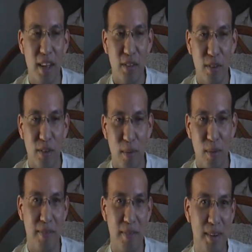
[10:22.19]
So I
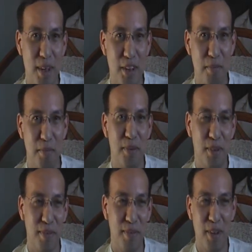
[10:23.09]
went to the Funimation
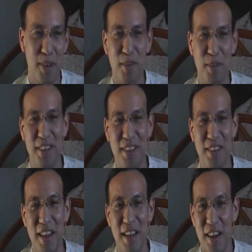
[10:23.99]
booth and I
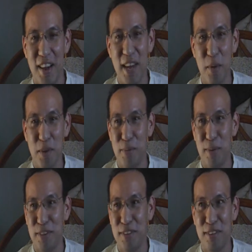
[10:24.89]
said, okay, where's
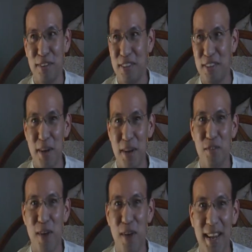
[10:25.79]
the Rock the
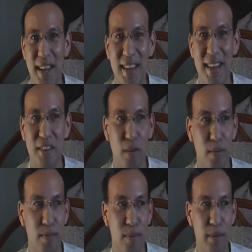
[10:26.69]
Dragon at? And they said,
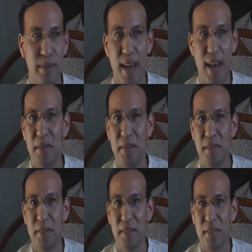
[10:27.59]
oh, we don't have it.
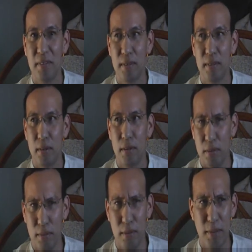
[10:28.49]

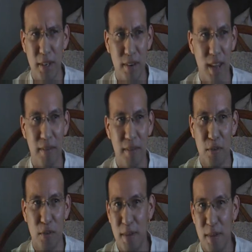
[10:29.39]
What do you mean you don't have it?
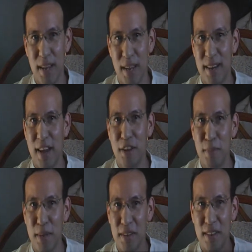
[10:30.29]
There's gonna be a big
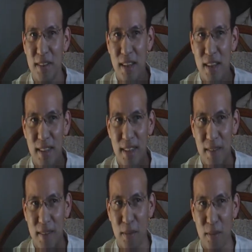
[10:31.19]
announcement
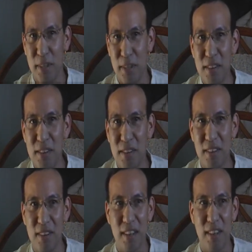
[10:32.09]
thing for the release, and
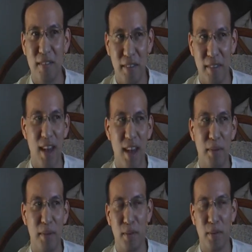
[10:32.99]
it's like, oh yeah,
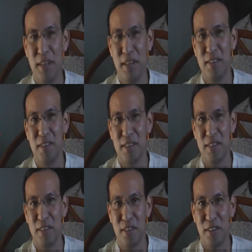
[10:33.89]
but the release isn't
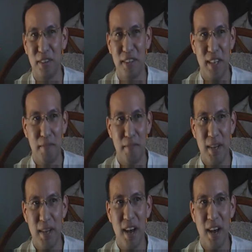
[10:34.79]
until
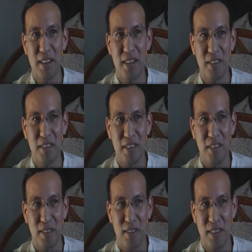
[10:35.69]
mid-August,
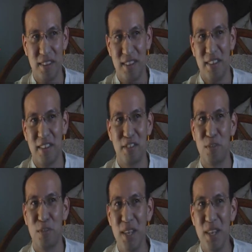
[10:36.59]
so that's in another
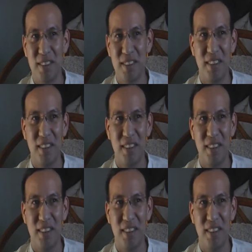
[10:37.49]
6 weeks.